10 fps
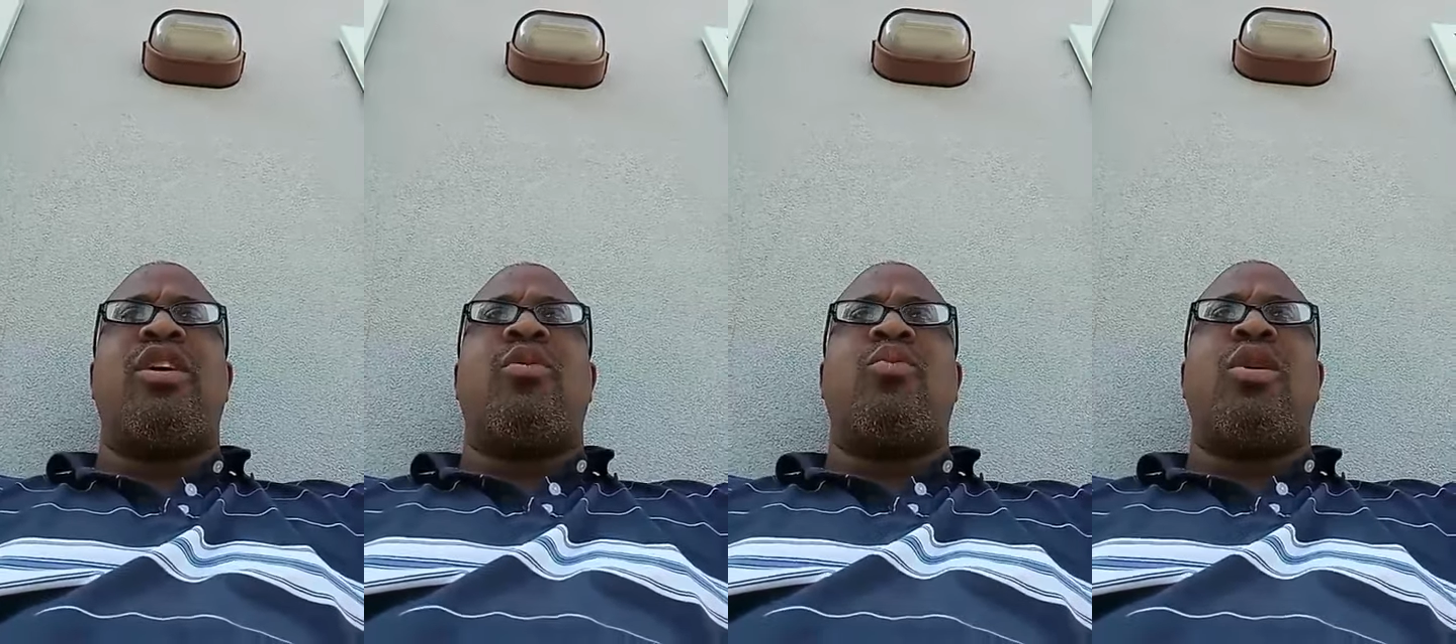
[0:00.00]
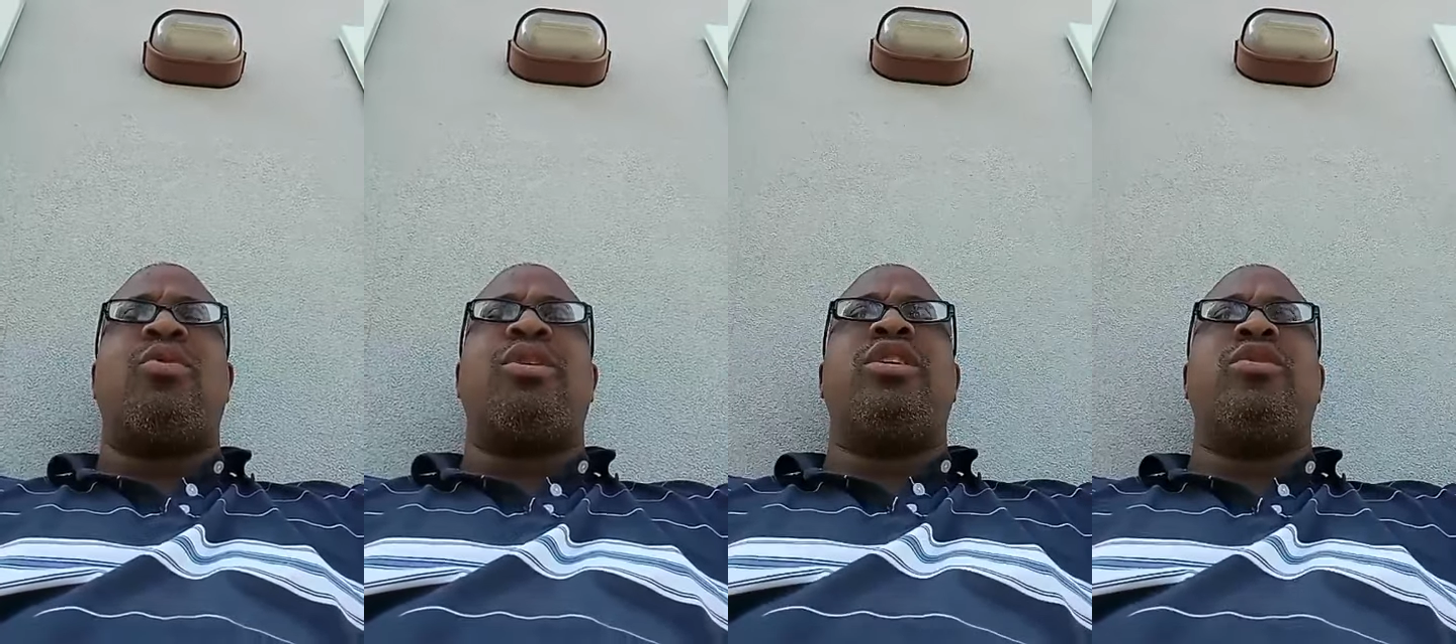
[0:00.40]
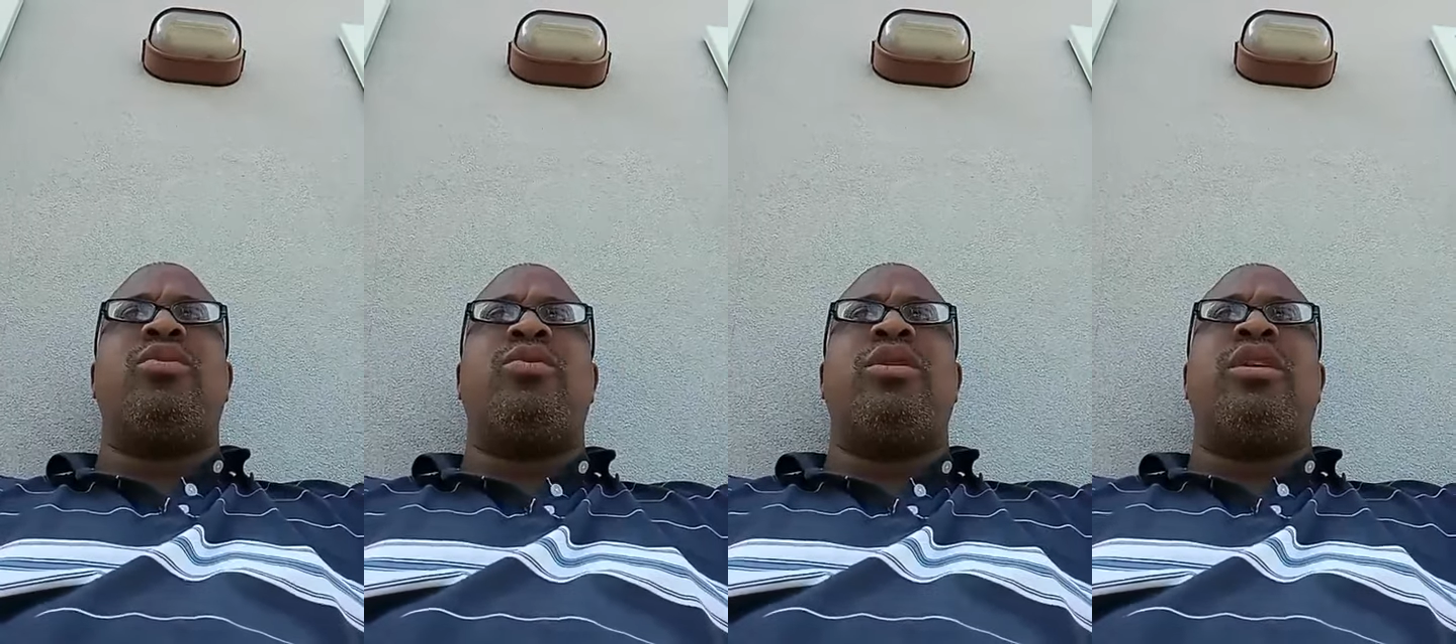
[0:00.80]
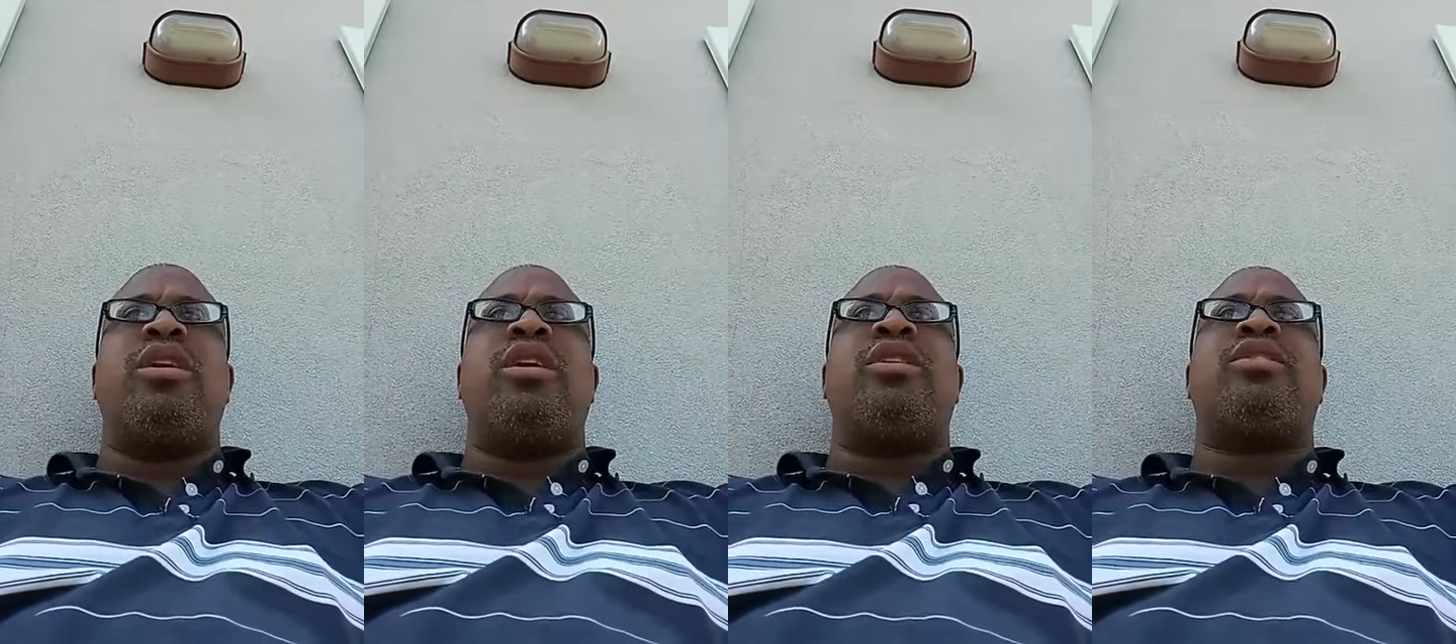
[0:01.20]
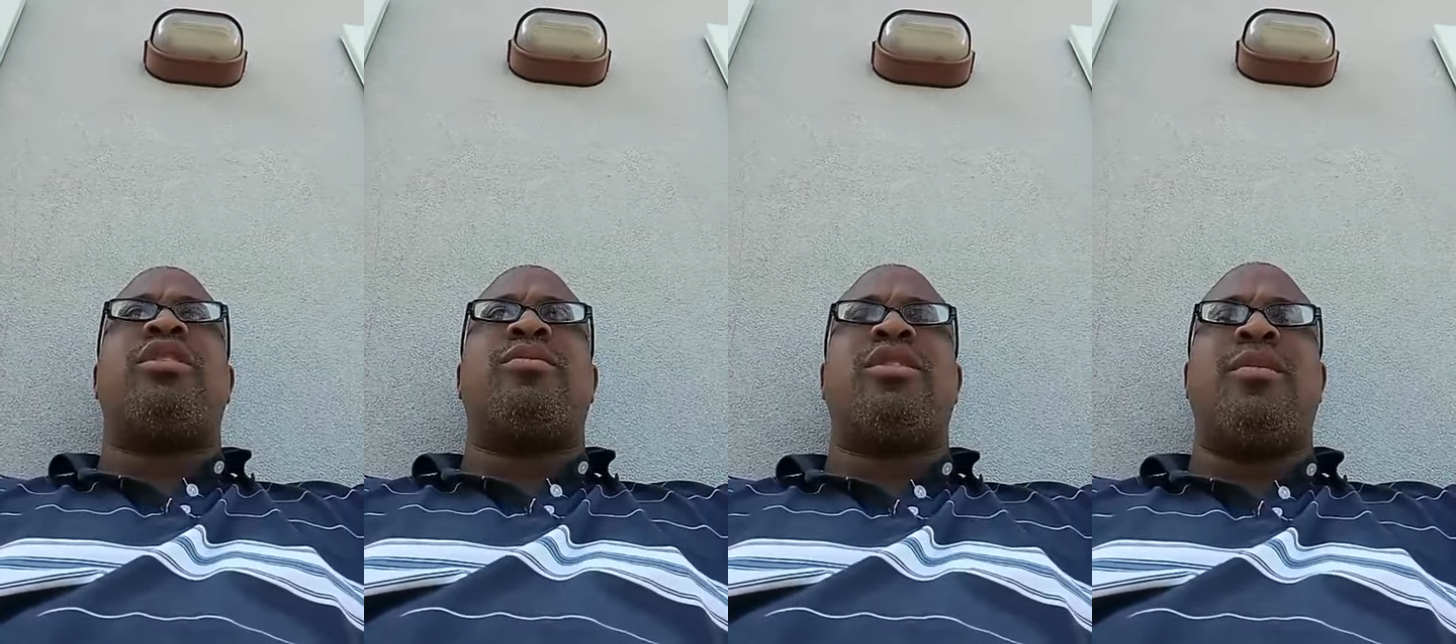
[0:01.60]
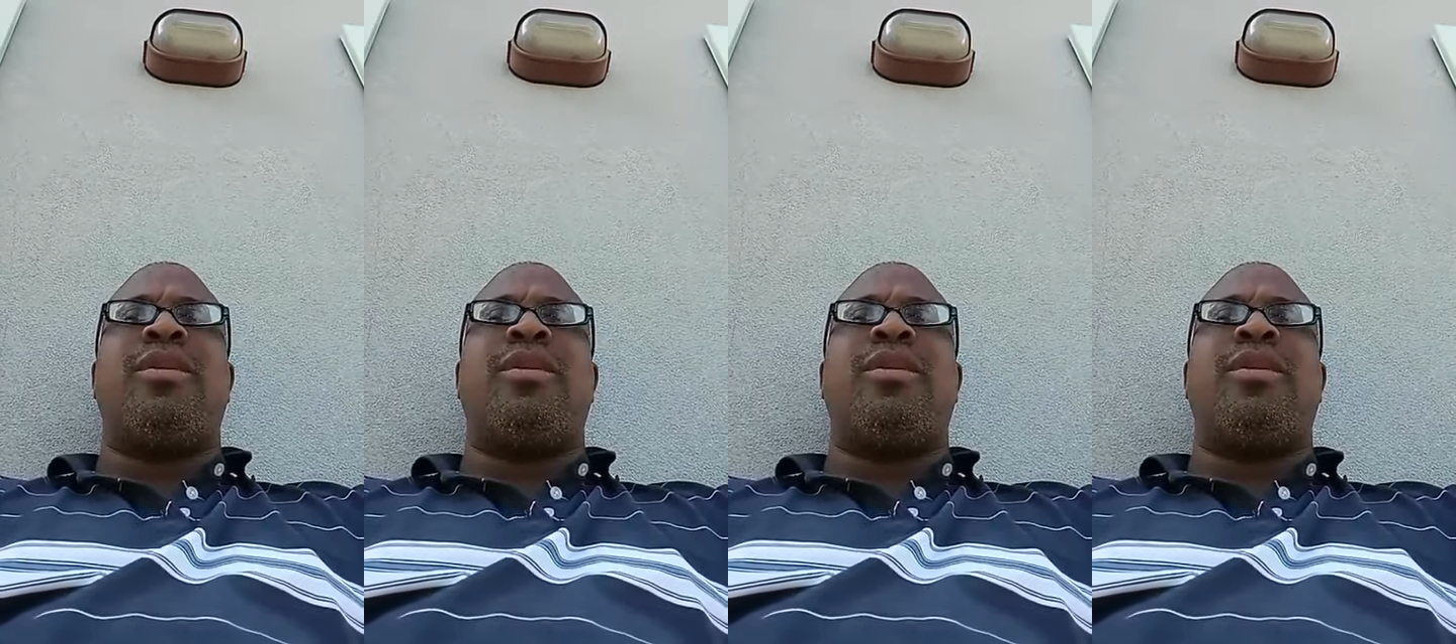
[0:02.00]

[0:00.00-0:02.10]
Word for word: Where were you September